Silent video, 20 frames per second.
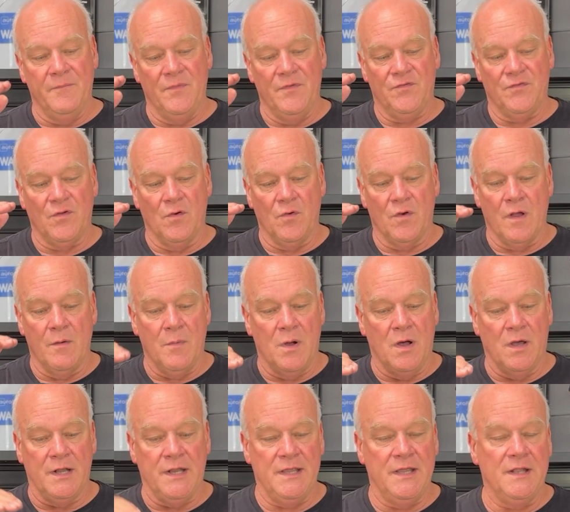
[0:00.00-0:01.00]
So come
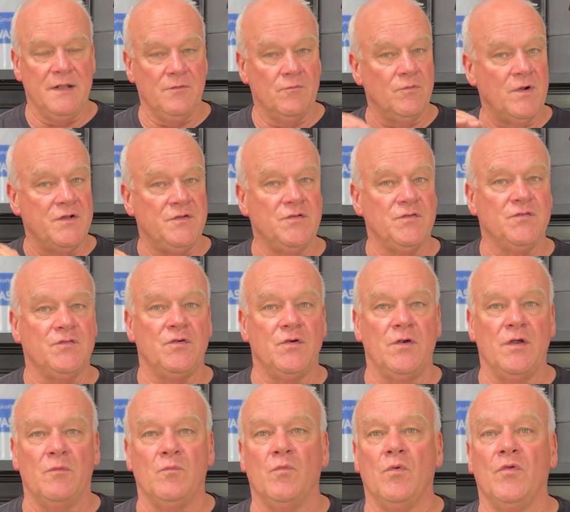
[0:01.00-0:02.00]
on in,
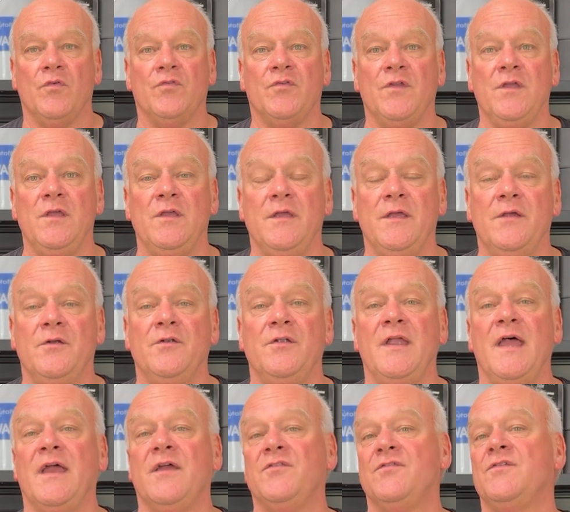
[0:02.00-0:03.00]
register, and we'll see you here
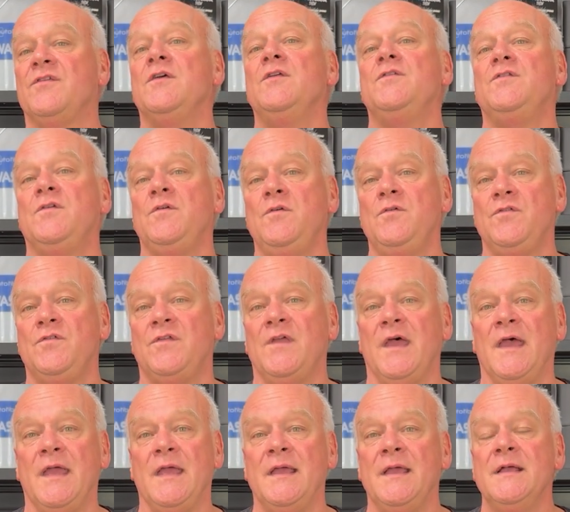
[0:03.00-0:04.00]
next
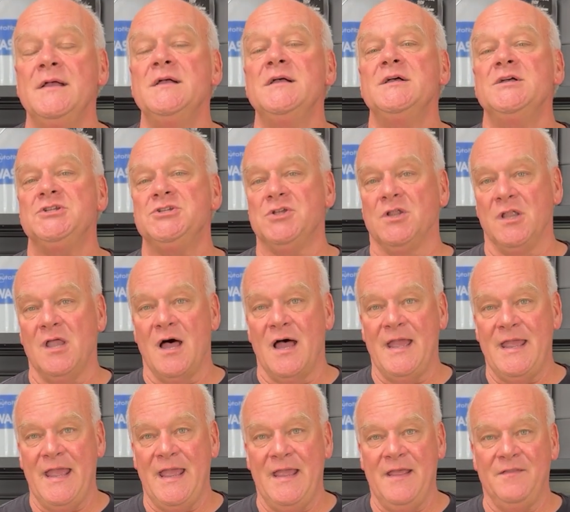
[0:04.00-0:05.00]
Tuesday, July
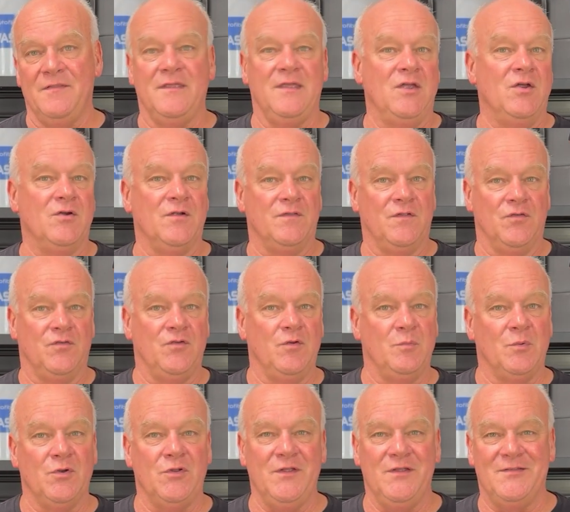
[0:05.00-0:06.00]
8th, here at the
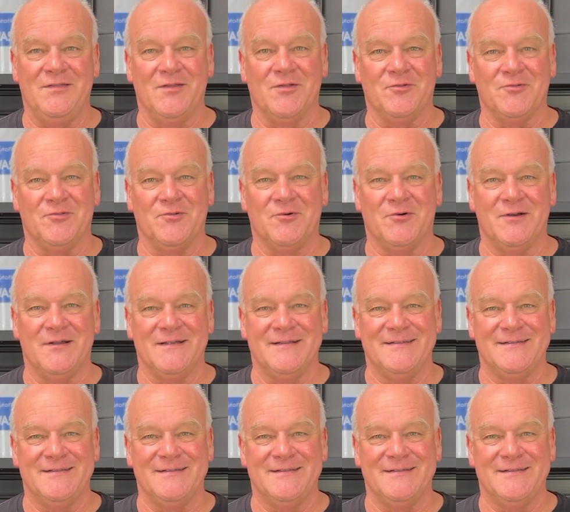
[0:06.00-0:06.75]
Super Detail Store.